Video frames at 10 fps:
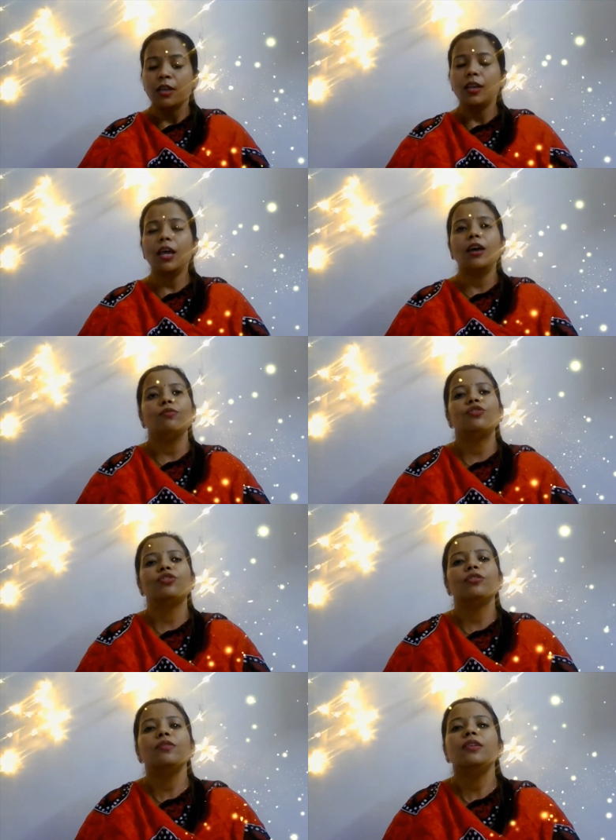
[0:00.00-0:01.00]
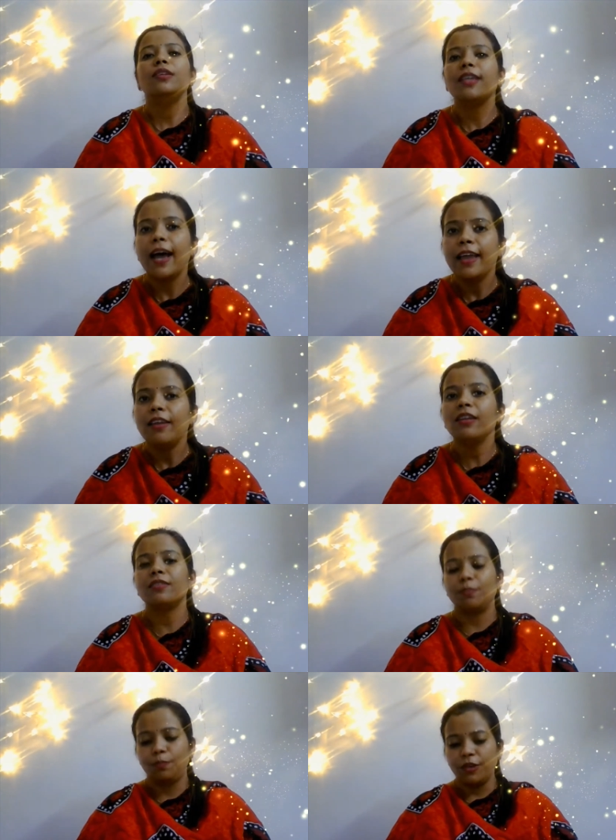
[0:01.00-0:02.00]
Now, children, direct
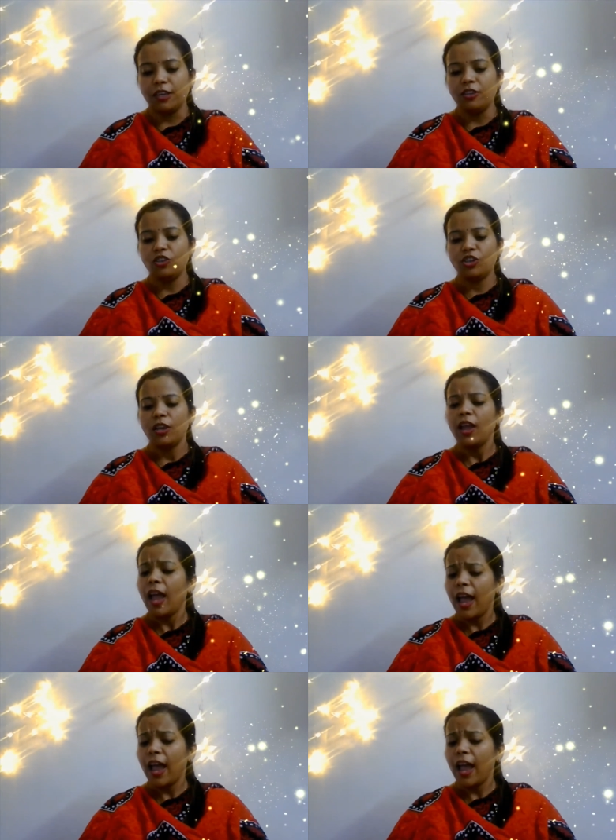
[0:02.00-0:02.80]
speech